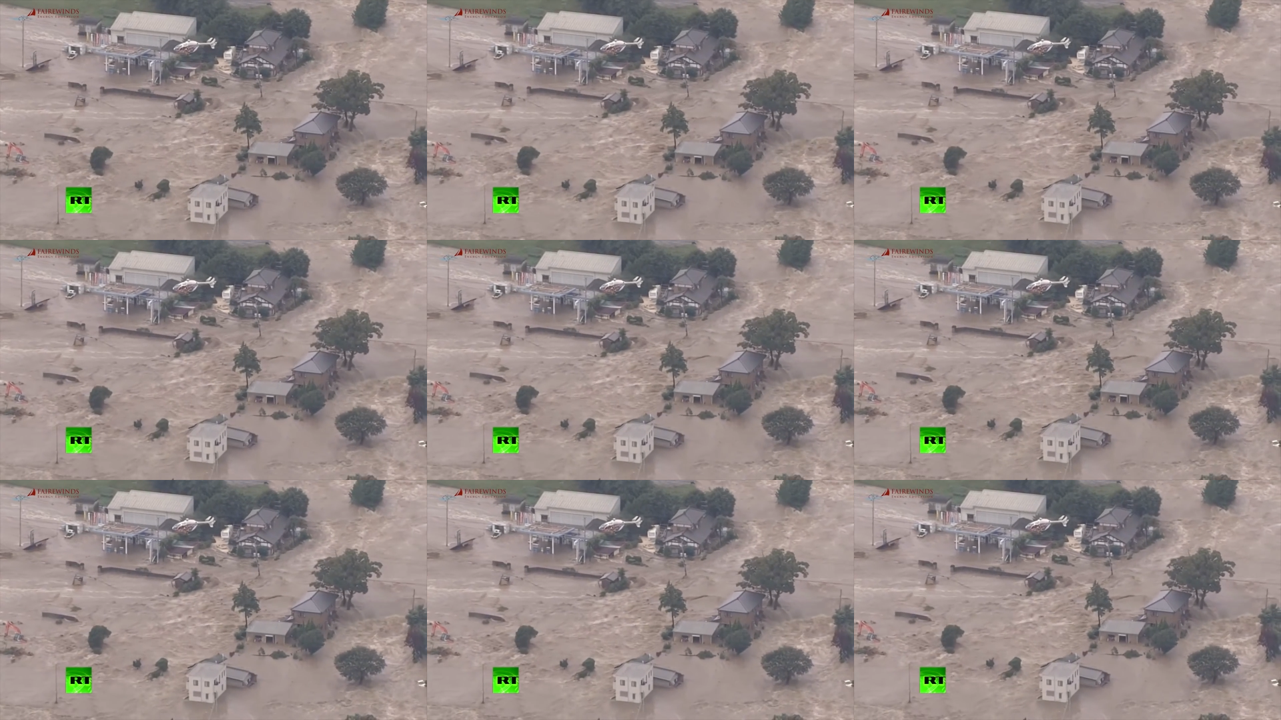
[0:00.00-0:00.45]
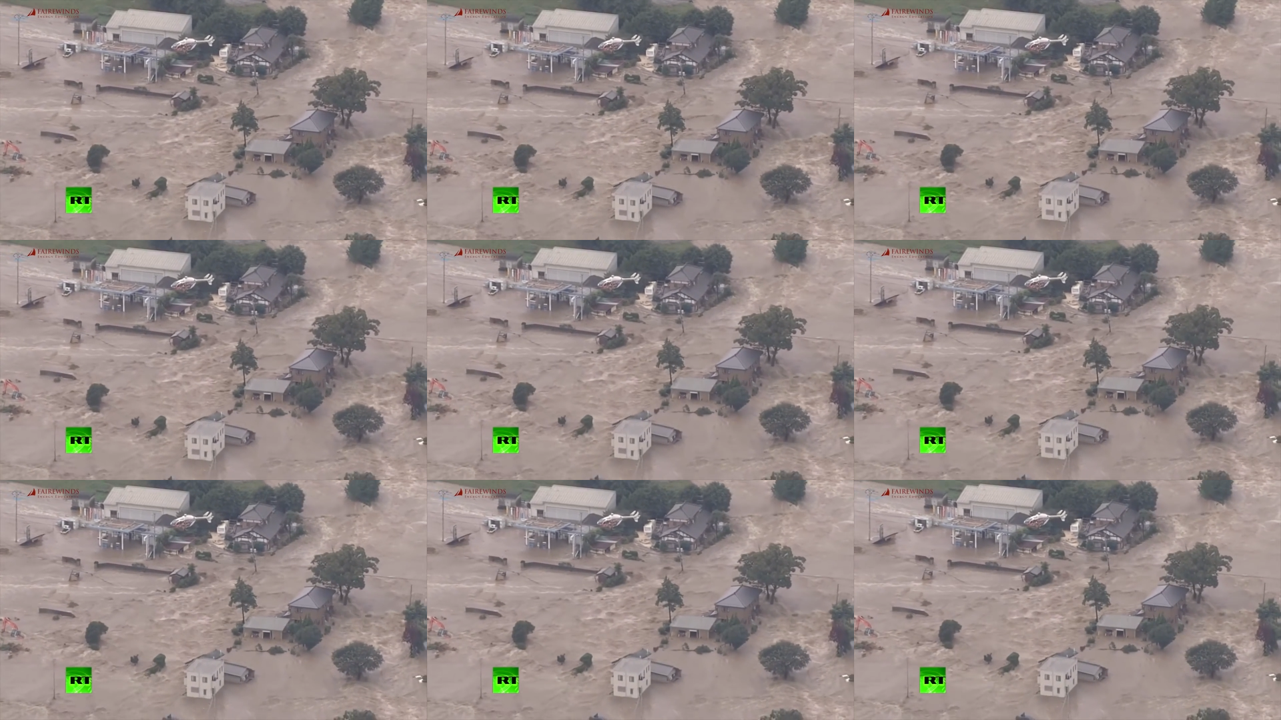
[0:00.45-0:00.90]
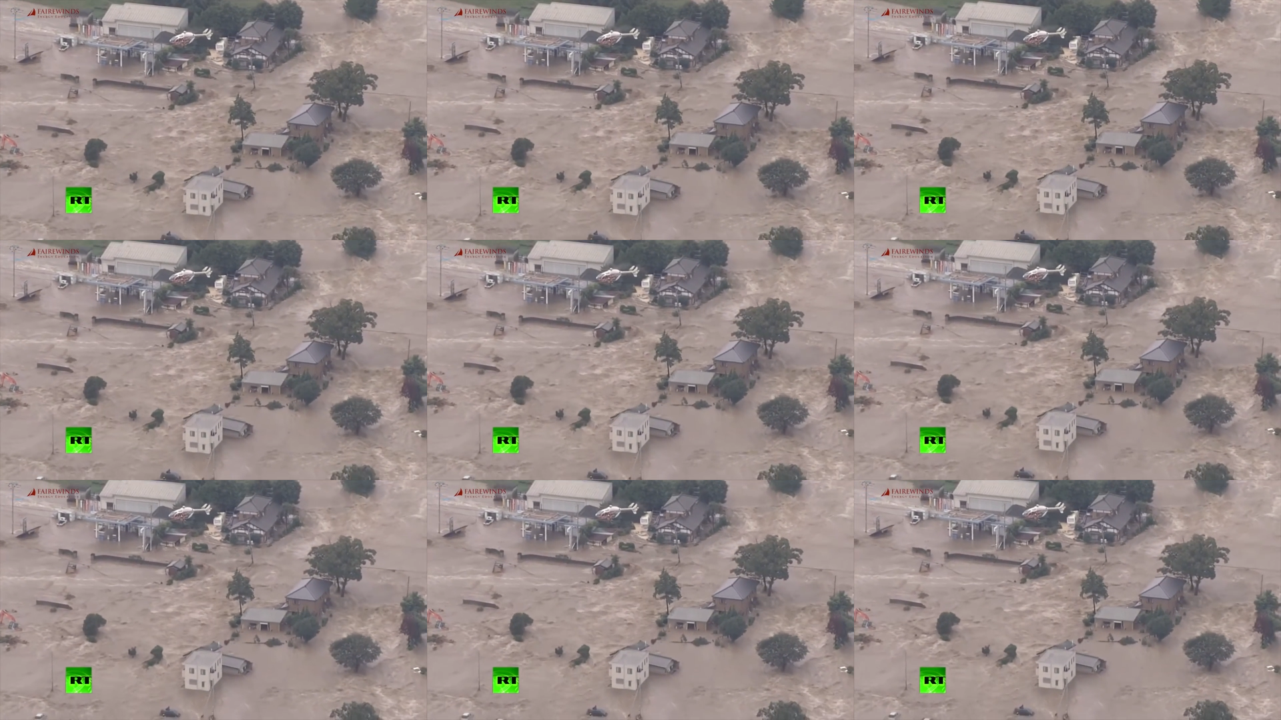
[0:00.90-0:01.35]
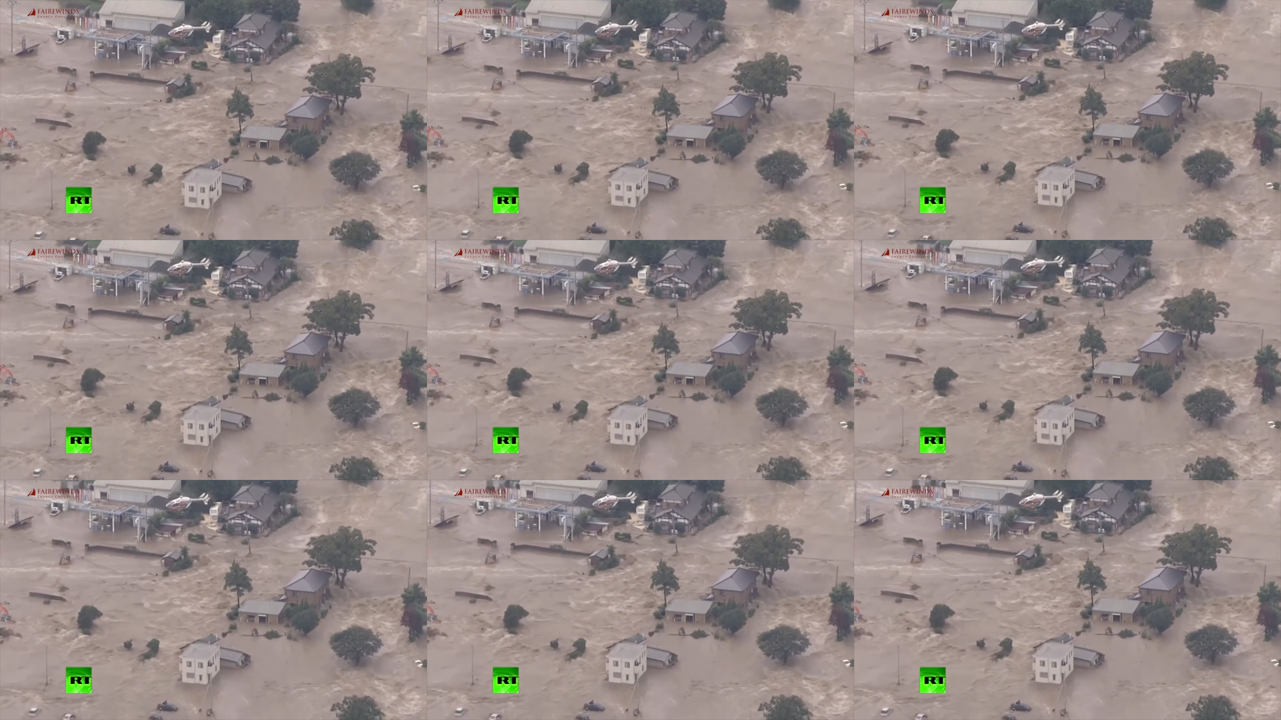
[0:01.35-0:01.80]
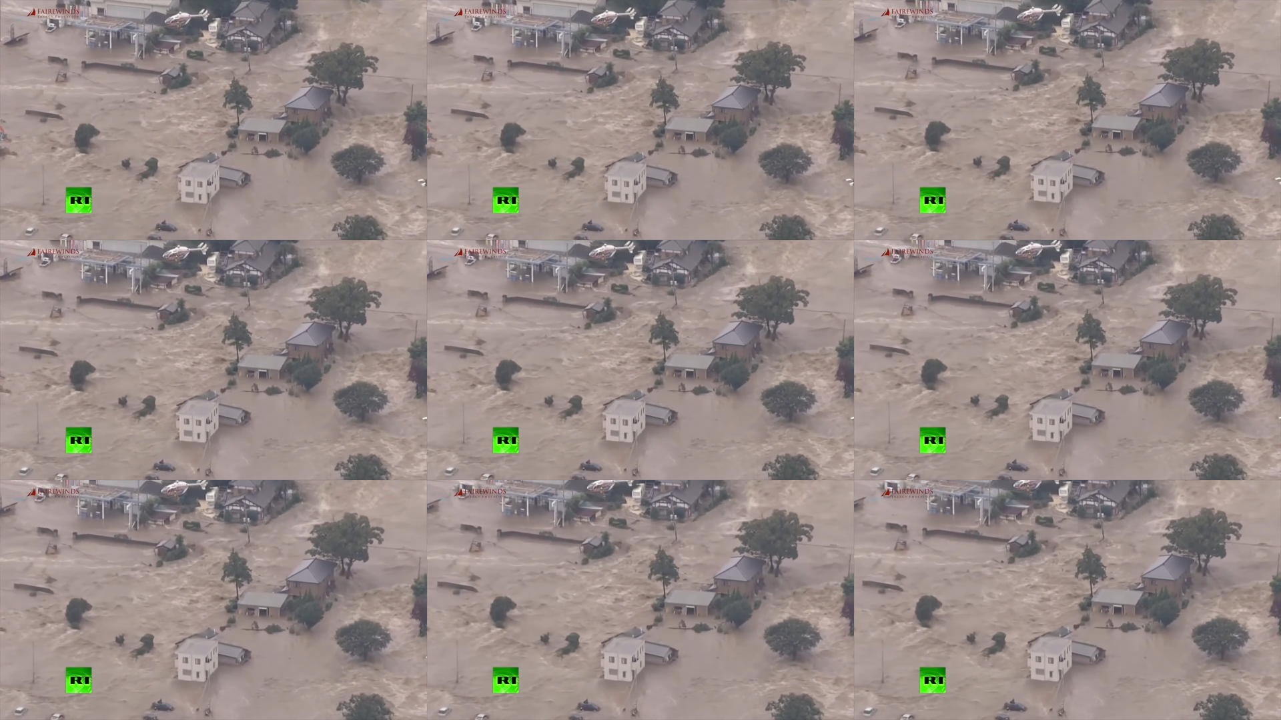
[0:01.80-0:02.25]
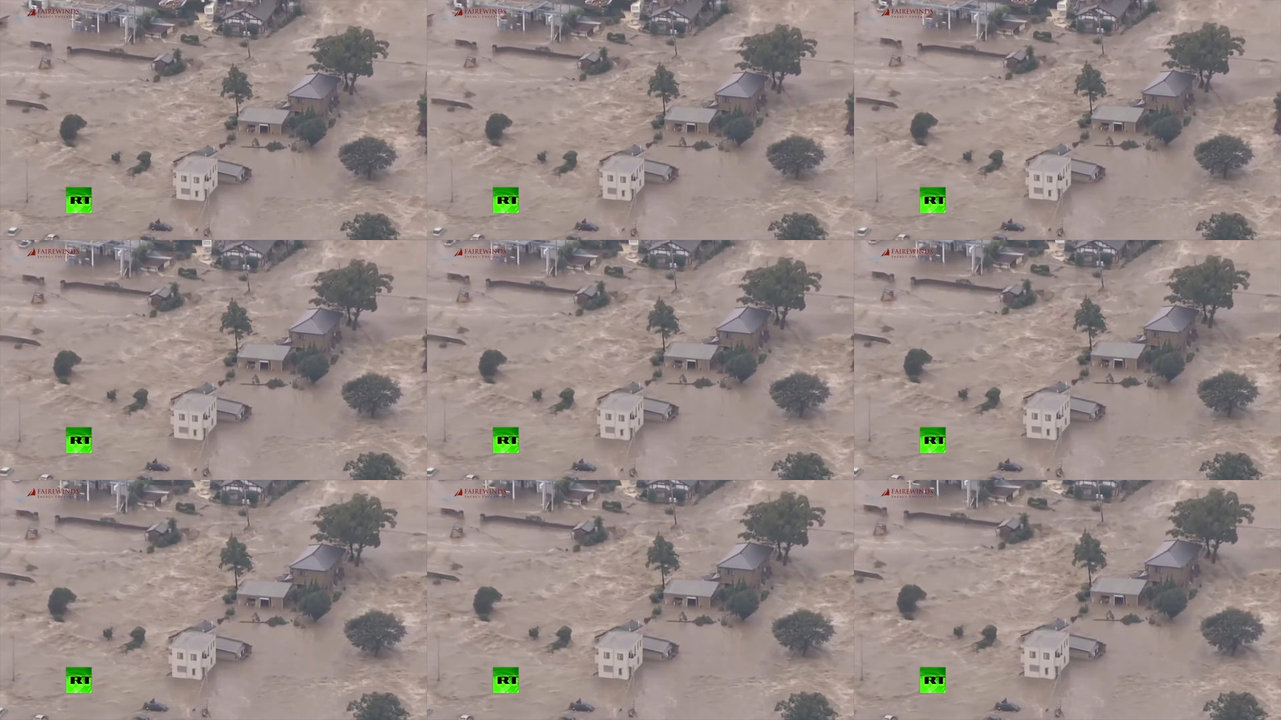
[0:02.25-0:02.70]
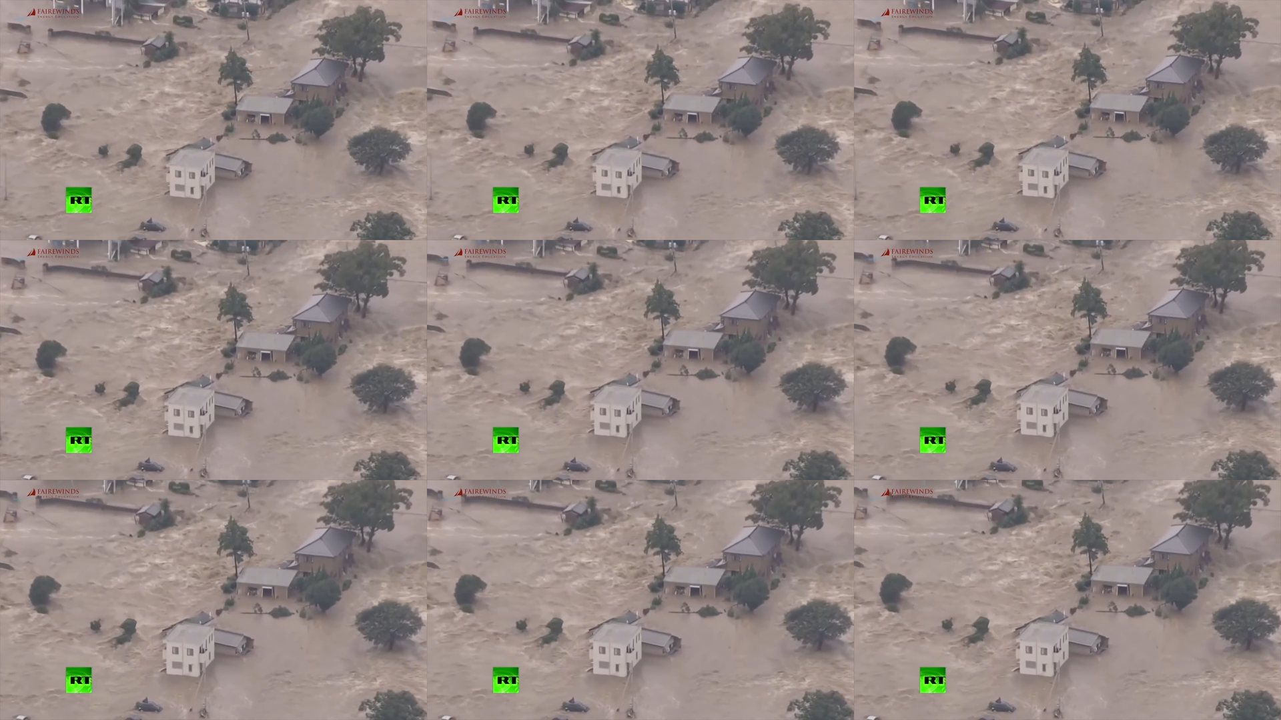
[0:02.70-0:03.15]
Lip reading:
(no speaker visible)